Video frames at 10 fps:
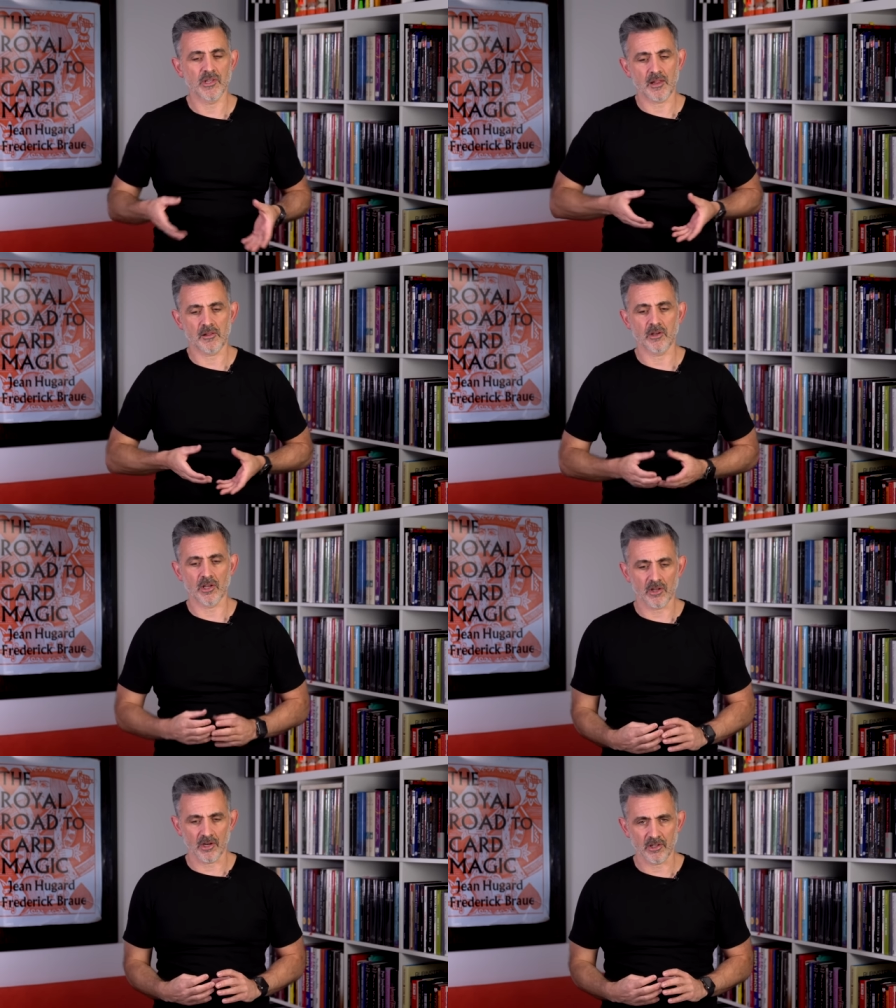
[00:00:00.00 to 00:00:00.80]
Yes, you
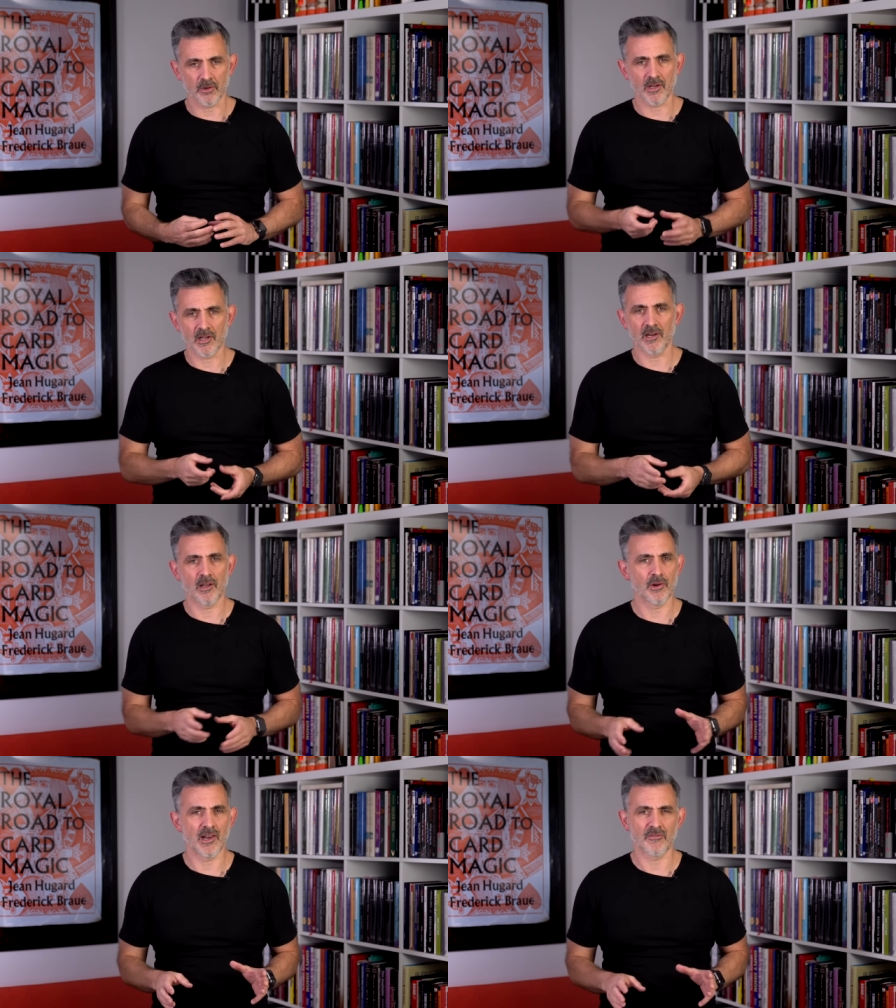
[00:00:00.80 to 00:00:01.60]
could kind of do it at a
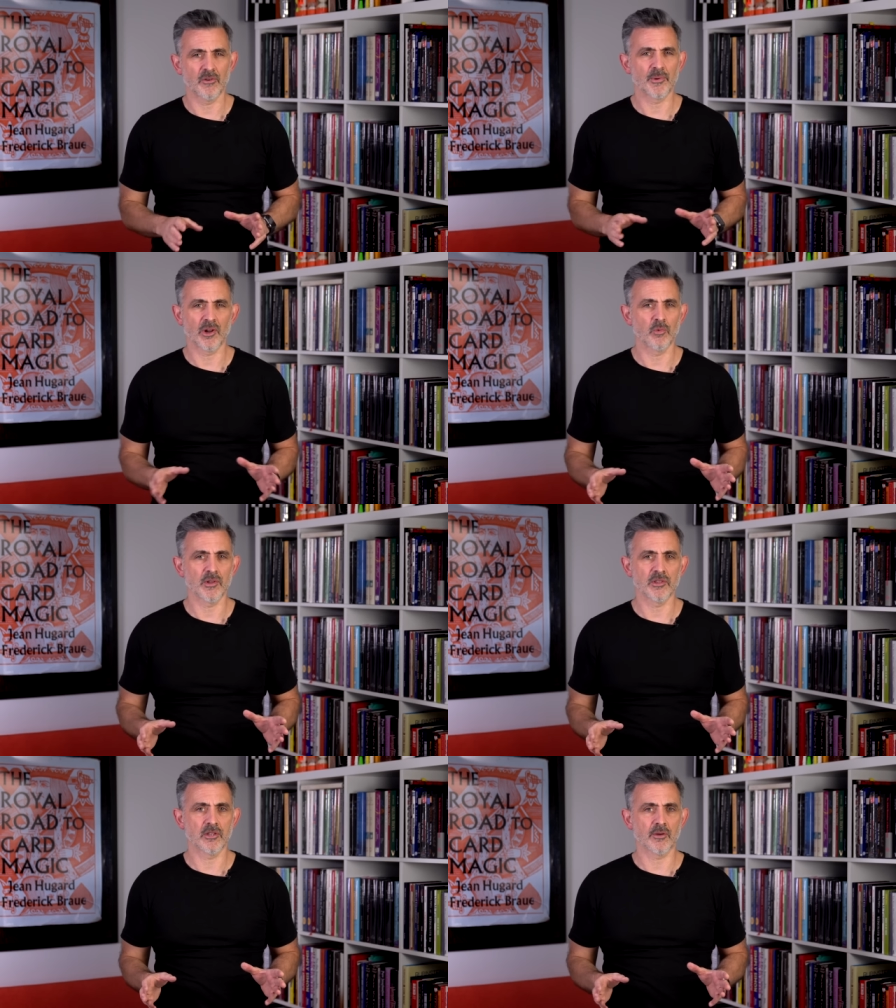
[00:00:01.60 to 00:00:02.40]
lower level, but I
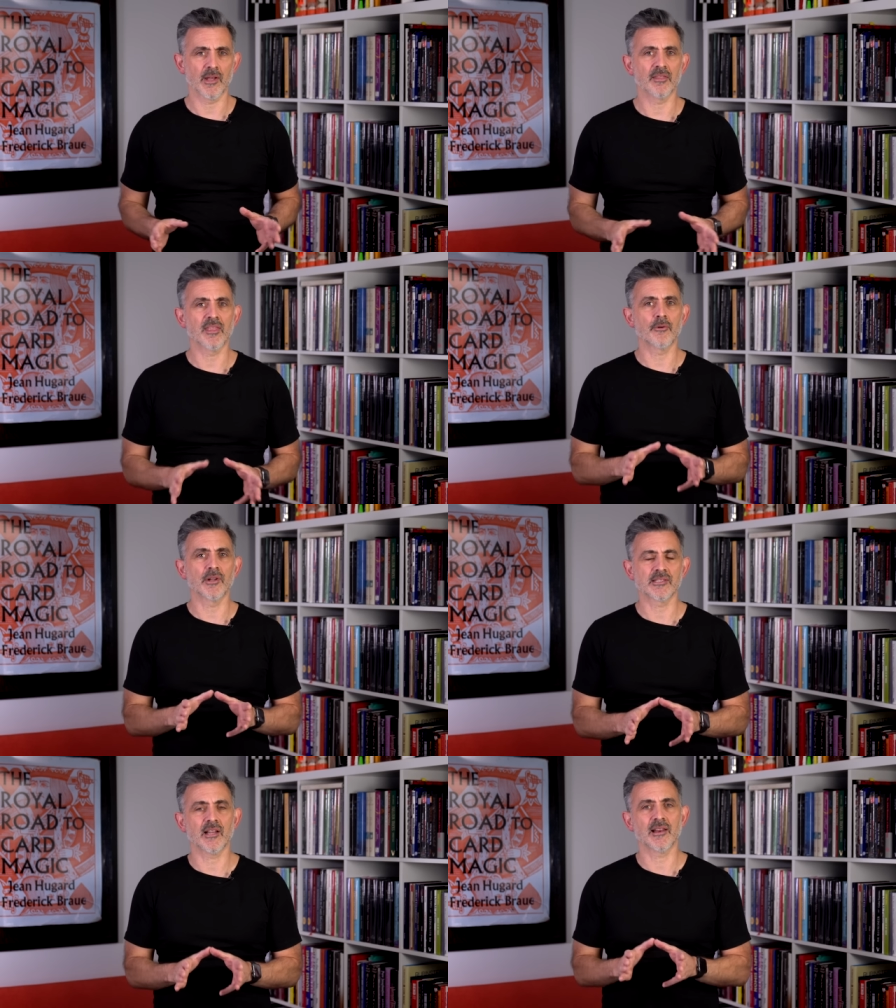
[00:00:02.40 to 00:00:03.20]
wouldn't do it. There
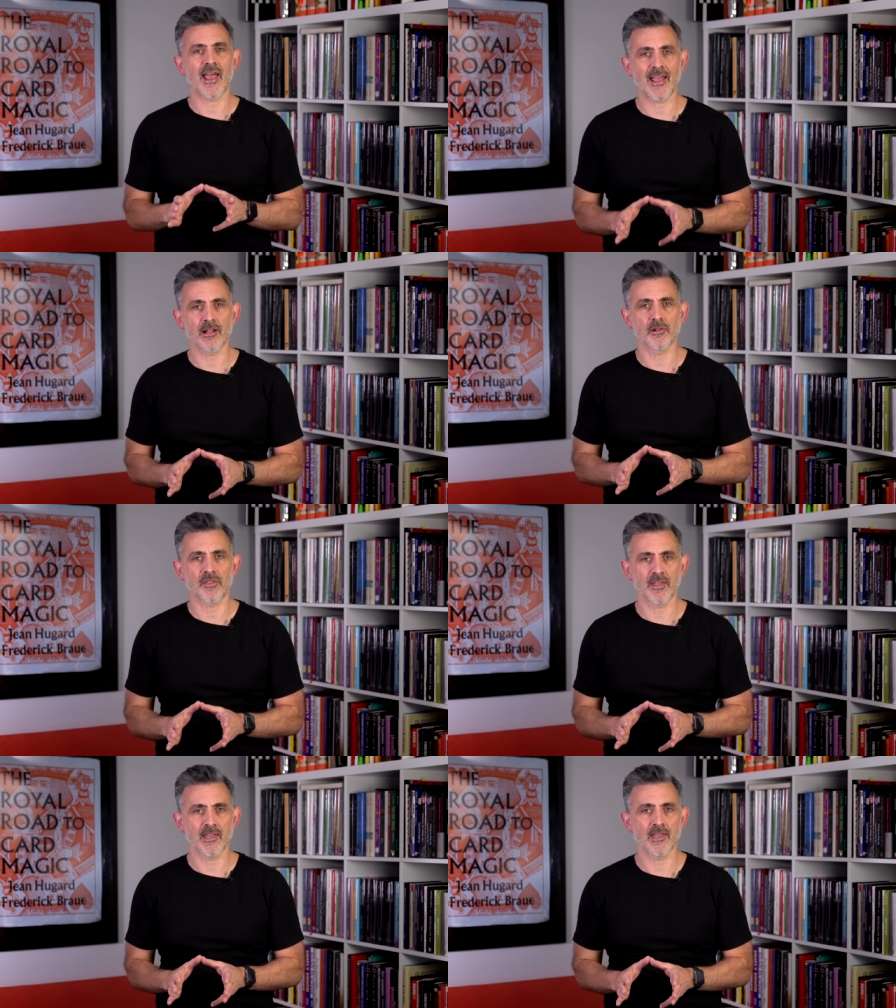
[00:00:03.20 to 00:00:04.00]
is an angle
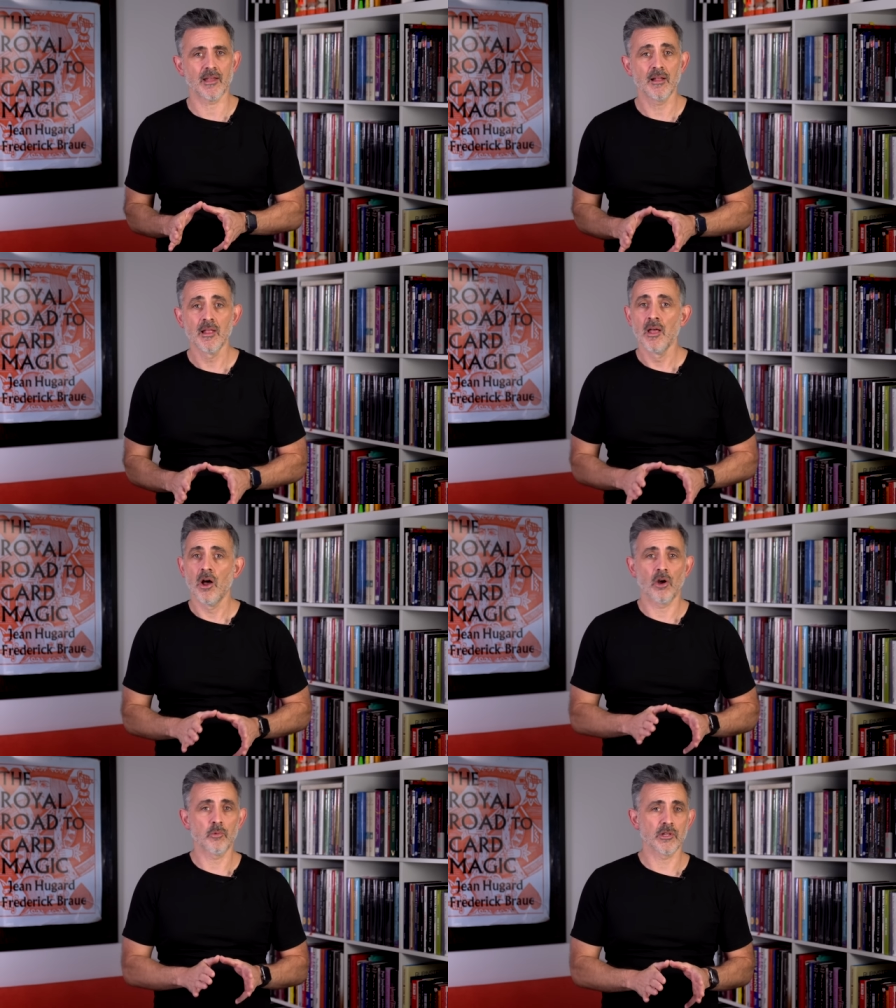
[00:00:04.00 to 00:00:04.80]
thing here.
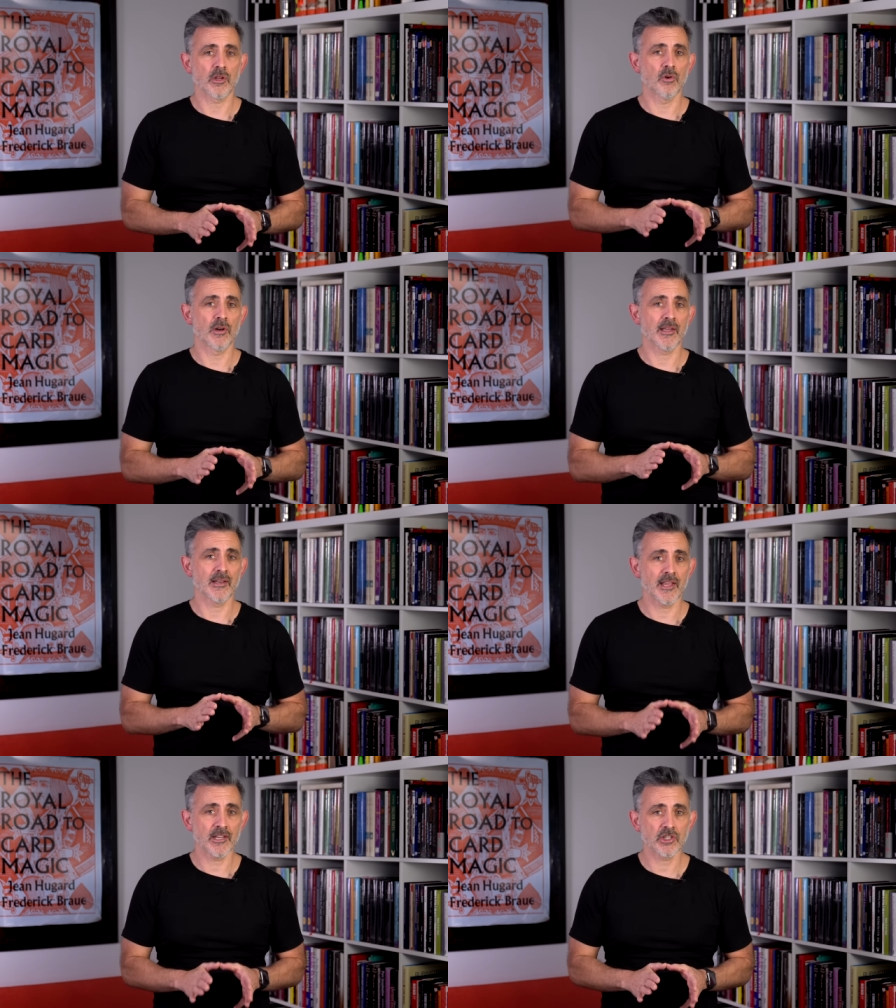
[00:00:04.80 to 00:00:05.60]
I wouldn't call it
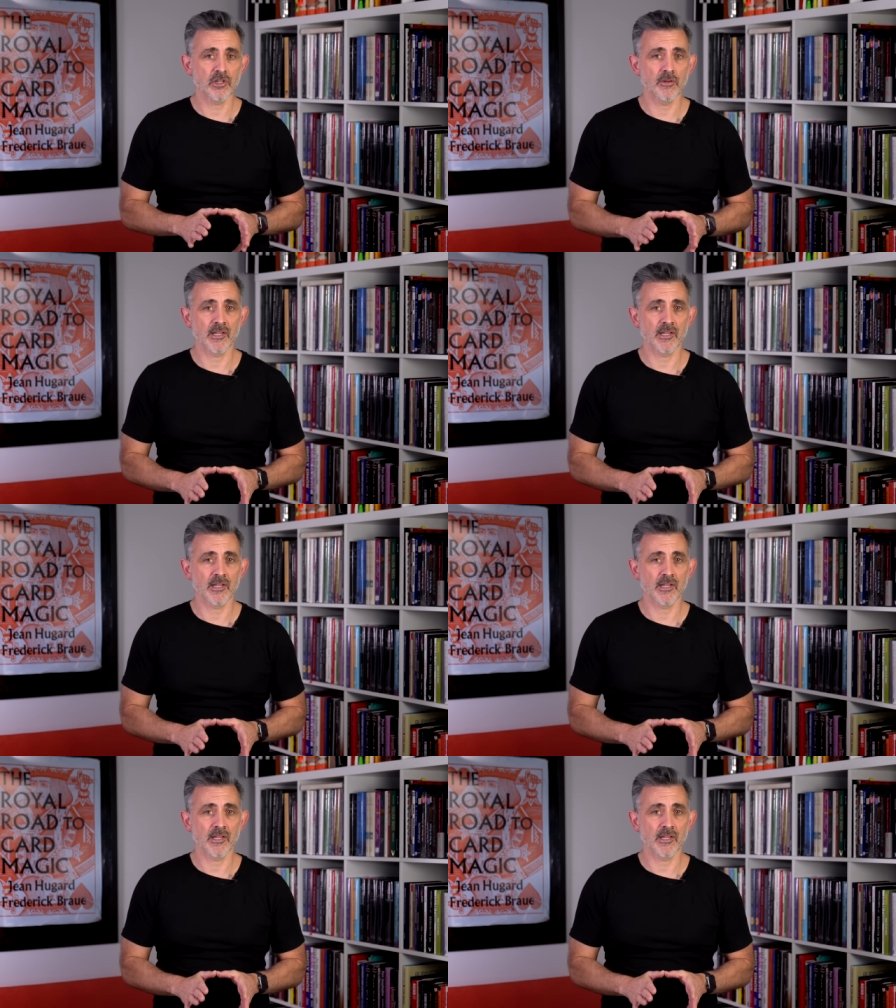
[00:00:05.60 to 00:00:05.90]
an issue.